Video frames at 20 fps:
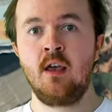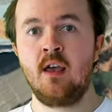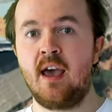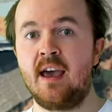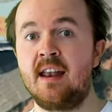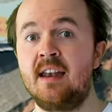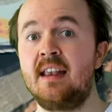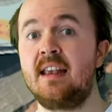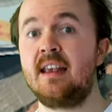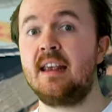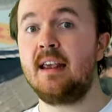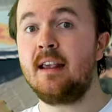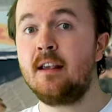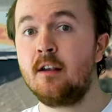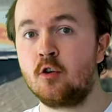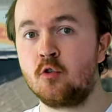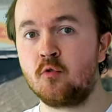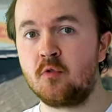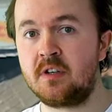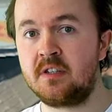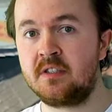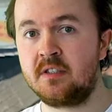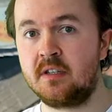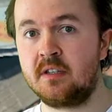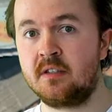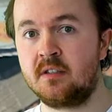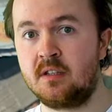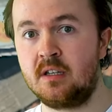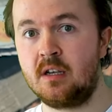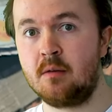and
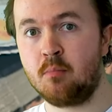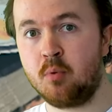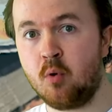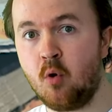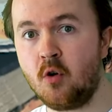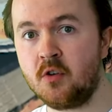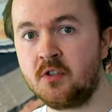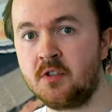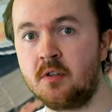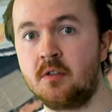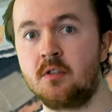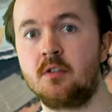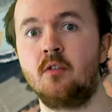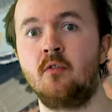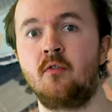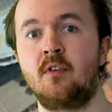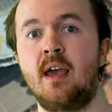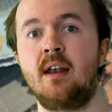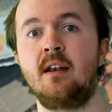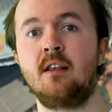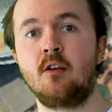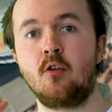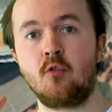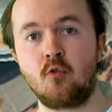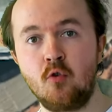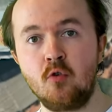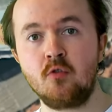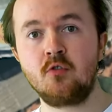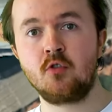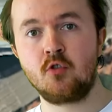increases the importance of getting
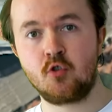good